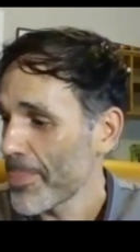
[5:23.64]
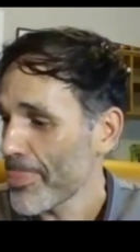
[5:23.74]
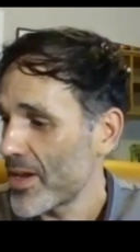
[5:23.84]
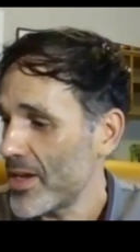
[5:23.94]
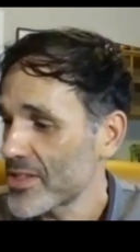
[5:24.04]

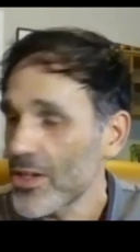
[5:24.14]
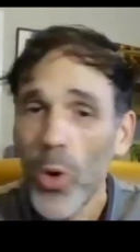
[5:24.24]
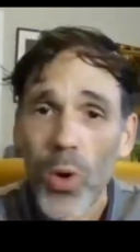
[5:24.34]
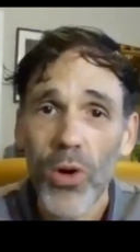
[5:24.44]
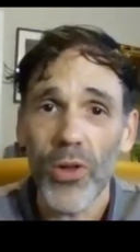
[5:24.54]
It's
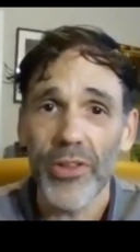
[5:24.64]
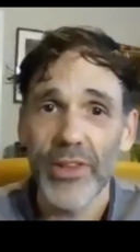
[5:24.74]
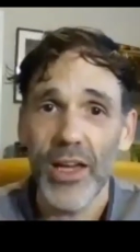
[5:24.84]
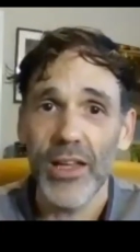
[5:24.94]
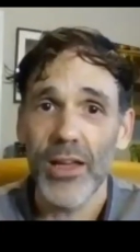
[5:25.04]
cool
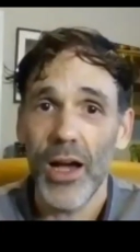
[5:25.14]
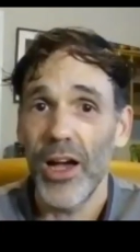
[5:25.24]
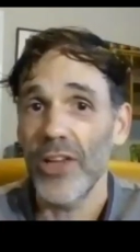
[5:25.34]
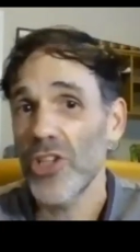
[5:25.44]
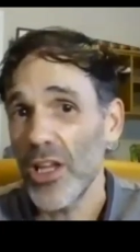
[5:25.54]
that
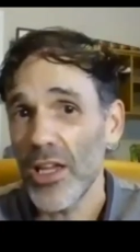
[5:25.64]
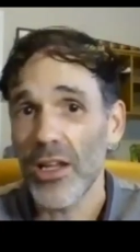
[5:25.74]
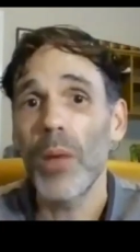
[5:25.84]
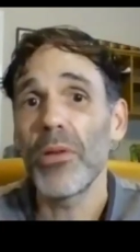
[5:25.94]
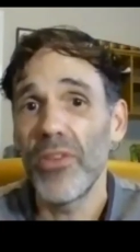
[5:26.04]
she and a
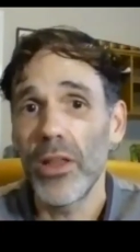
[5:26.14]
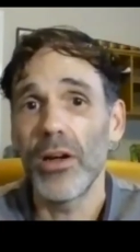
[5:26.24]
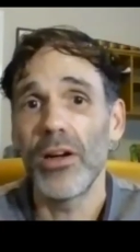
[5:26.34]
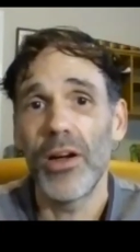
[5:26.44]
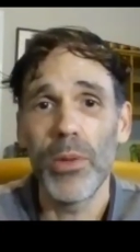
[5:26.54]
couple of
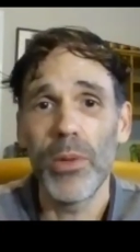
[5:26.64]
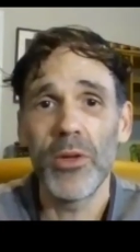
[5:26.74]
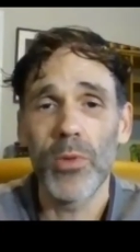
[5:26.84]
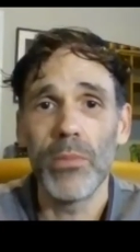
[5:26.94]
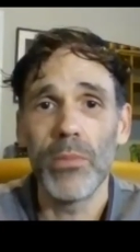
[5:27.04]
other women
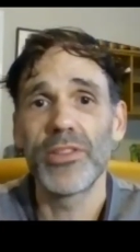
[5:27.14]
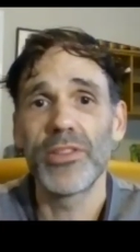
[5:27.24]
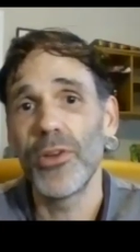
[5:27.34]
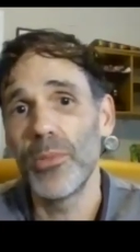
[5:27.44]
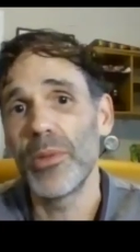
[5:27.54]
were able
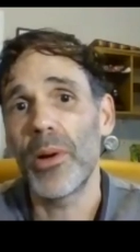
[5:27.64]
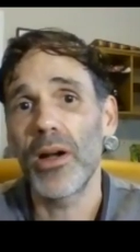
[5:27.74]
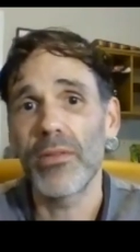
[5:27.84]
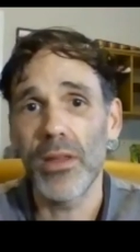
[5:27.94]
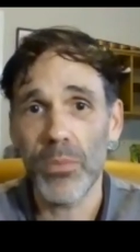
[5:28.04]
to be
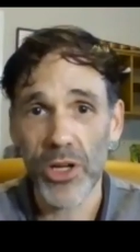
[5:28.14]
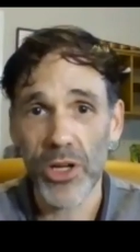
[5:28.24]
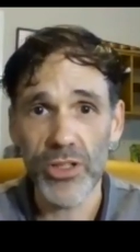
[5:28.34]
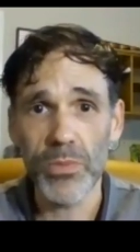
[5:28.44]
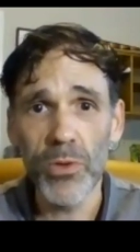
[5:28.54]
part of the
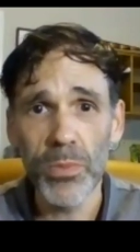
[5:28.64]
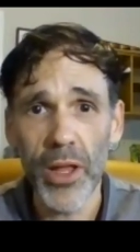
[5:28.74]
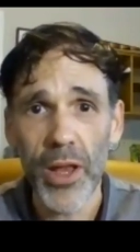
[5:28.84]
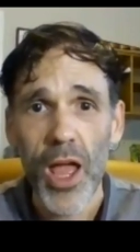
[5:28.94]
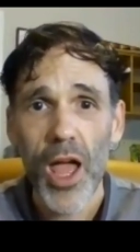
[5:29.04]
Impressionist
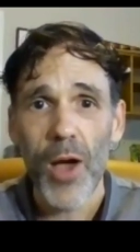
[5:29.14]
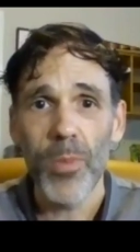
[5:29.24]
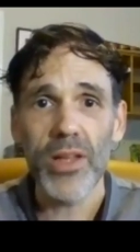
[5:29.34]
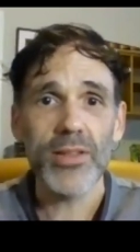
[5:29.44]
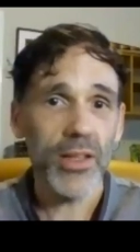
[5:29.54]
movement,
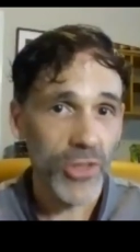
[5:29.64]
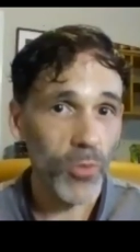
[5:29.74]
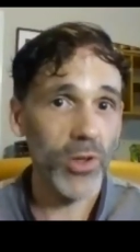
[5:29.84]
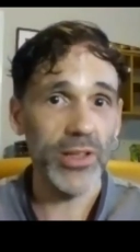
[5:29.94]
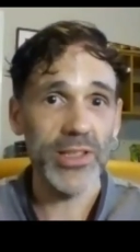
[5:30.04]
but it's also
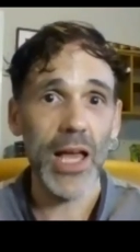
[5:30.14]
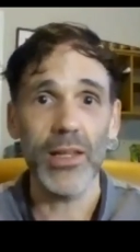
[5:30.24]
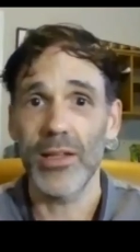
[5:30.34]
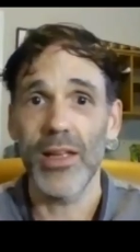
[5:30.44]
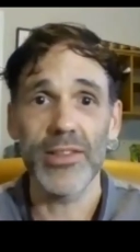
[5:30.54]
really
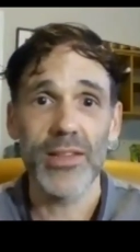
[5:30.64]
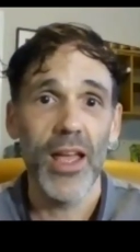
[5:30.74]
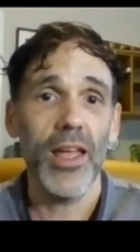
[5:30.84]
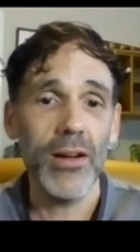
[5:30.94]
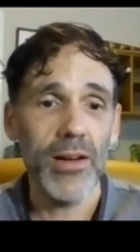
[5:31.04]
telling. It's
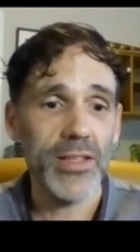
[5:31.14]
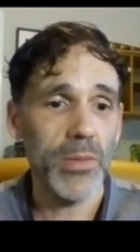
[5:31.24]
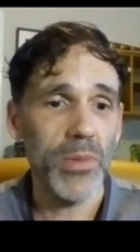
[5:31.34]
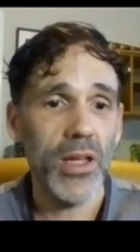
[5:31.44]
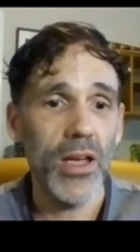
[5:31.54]

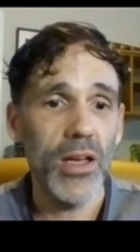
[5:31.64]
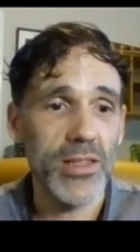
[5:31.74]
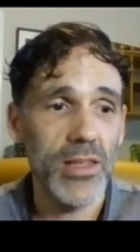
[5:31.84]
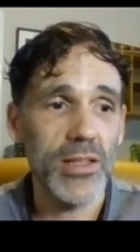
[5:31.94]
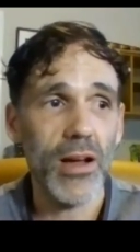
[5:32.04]
interesting
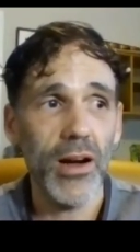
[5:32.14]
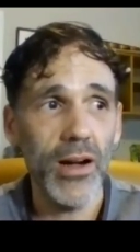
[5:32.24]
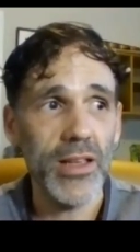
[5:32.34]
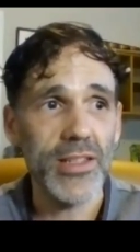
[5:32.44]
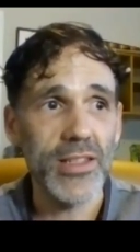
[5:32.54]
because these
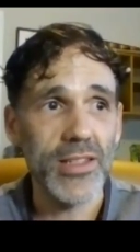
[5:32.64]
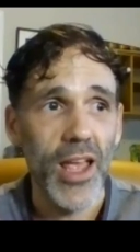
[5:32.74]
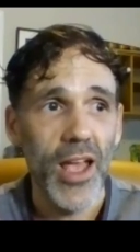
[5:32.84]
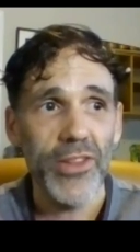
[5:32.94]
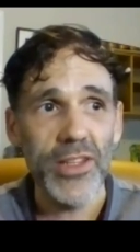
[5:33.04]
artists,
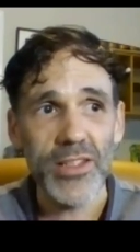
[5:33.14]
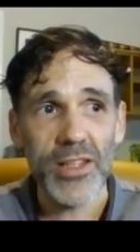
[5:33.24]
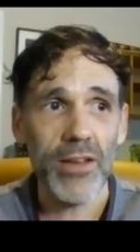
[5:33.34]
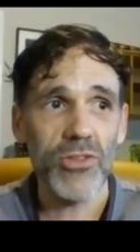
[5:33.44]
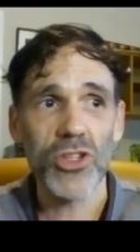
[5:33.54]
they just
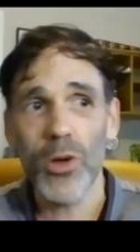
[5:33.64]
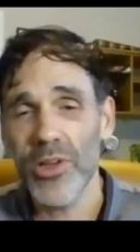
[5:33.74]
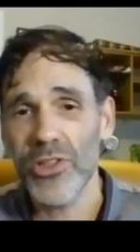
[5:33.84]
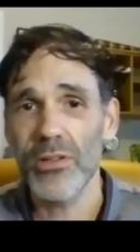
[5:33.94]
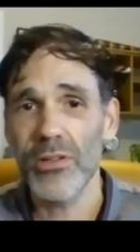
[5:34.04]
kind of show
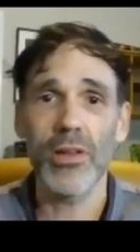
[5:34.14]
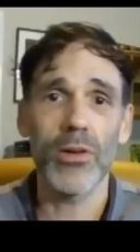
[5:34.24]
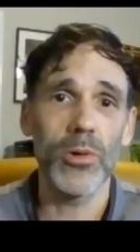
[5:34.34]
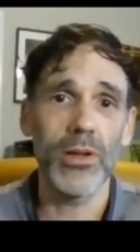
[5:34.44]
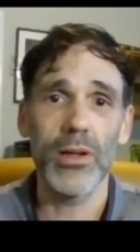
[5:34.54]
us, their
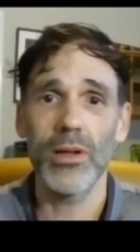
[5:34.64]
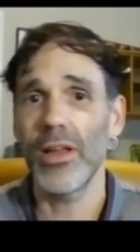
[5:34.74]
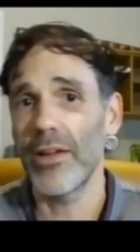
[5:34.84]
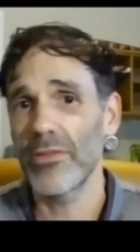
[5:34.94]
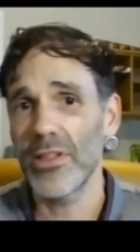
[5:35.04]
ordinary
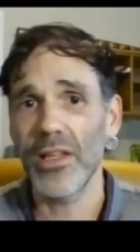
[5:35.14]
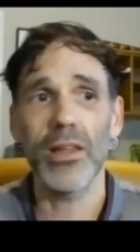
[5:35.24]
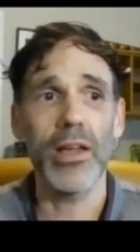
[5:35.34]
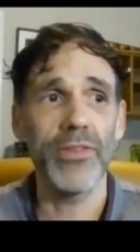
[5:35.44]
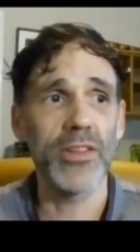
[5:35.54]
everyday
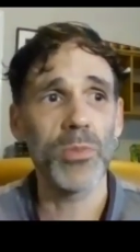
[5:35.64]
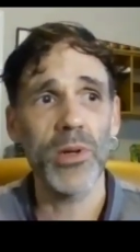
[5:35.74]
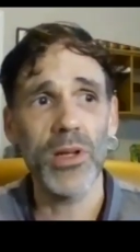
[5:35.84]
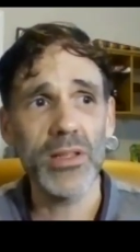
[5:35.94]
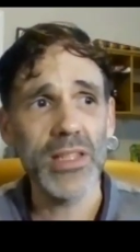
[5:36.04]
life
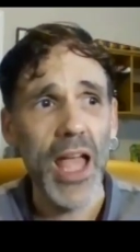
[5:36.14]
experience.